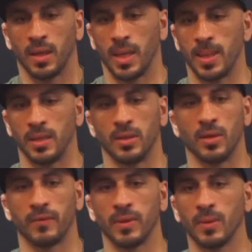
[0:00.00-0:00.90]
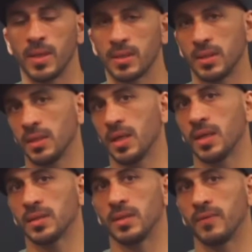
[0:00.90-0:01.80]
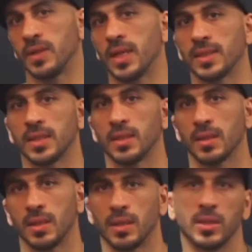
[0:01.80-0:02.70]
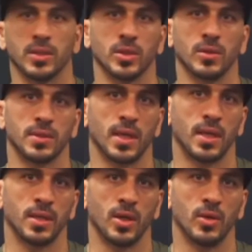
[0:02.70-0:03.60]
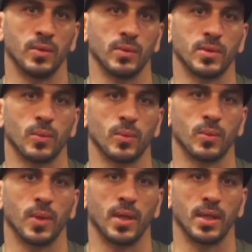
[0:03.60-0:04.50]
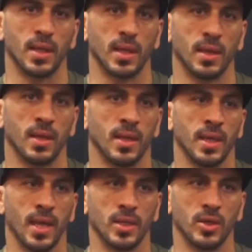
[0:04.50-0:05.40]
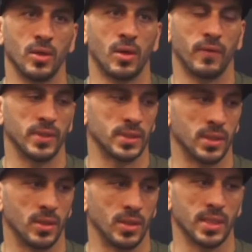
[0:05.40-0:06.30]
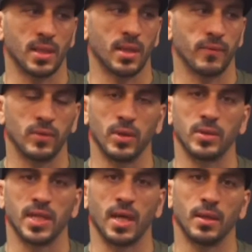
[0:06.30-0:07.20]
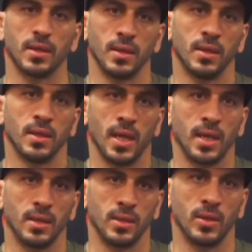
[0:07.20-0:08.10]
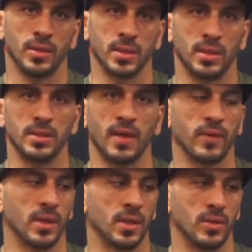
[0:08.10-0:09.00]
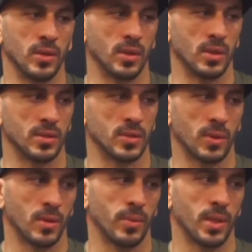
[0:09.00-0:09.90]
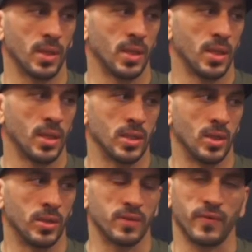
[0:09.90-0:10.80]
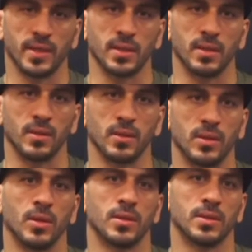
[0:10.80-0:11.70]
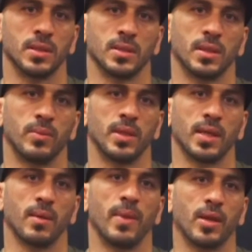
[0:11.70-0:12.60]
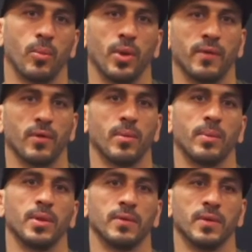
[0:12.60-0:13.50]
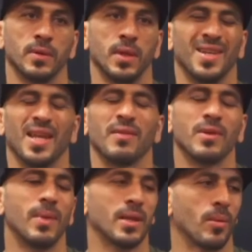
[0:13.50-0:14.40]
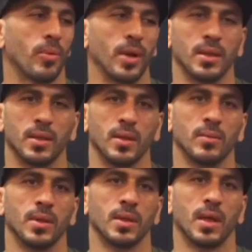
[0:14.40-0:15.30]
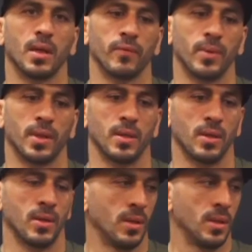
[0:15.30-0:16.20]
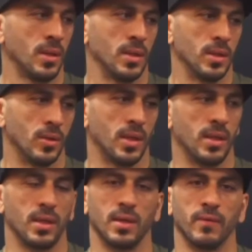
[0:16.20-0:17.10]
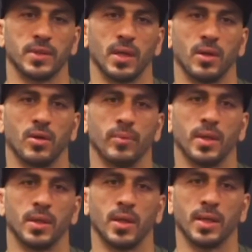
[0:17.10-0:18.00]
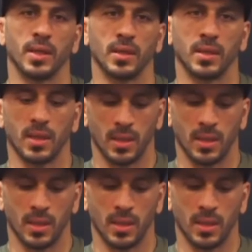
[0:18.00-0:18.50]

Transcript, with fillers: and then you know if he wins, then it does, and if he doesn't, then it shows that you know he wasn't ready yet. And, you know, obviously, you know, he has a lot of, you know, talent, and, you know, he's definitely going to do good in his career. But, you know, this fight's going to, you know, it's going to be like a make or break for him, I believe. Not even a make or break. You know what I mean? God forbid, you know, any of us get hurt. But, you know, I think